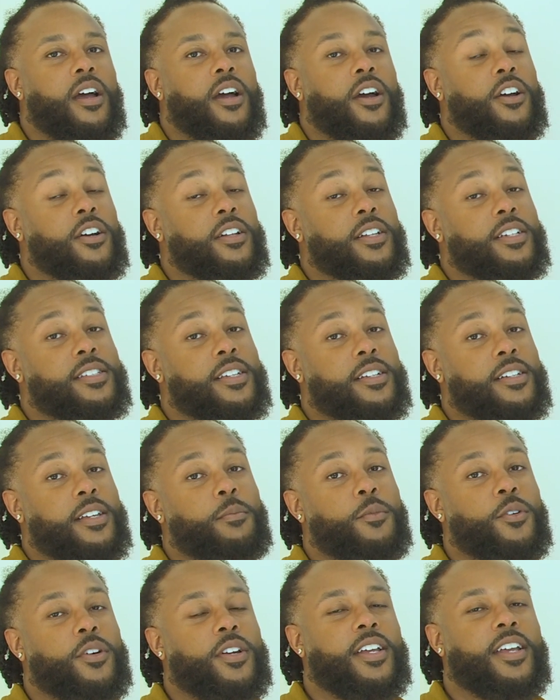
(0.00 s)
Early Sunday
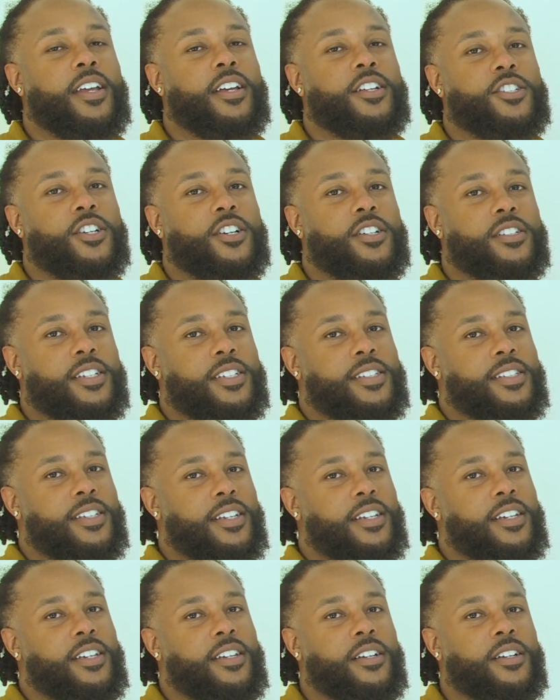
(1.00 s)
Morning in Jersey
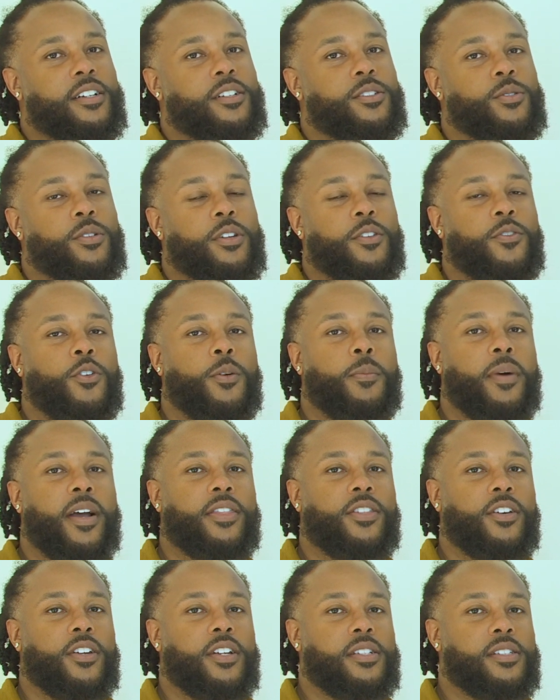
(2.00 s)
City, 24 by
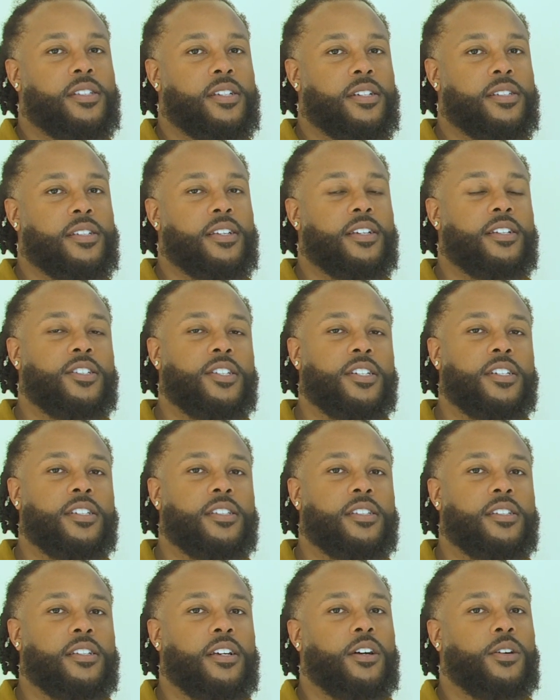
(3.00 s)
36
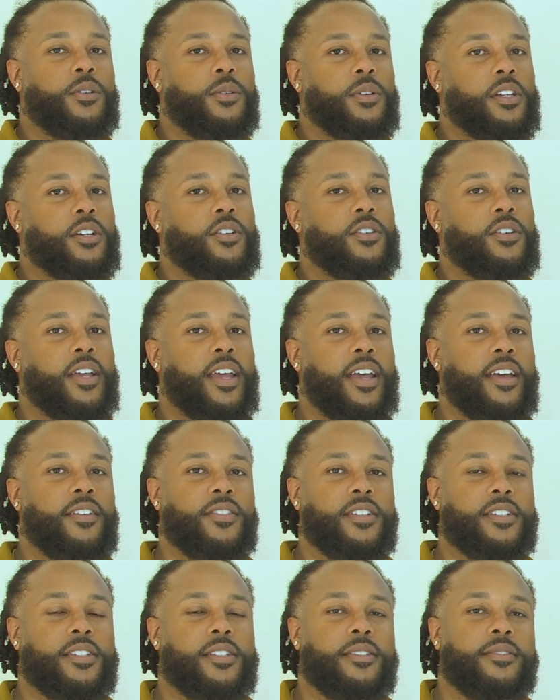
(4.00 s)
inches, acrylic on
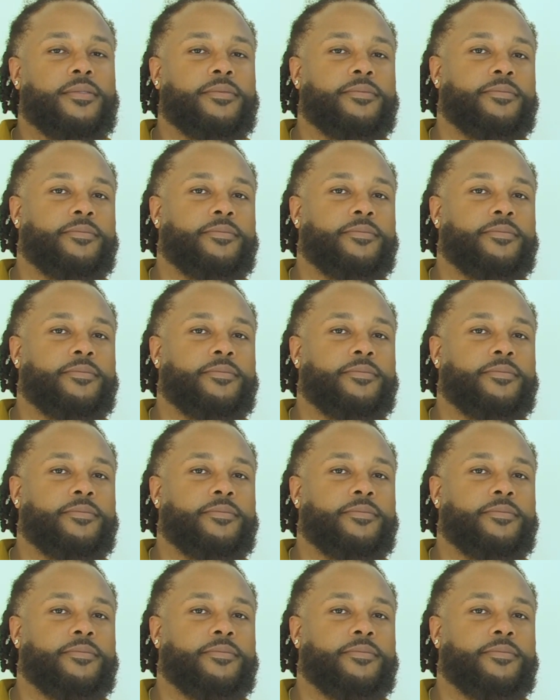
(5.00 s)
canvas.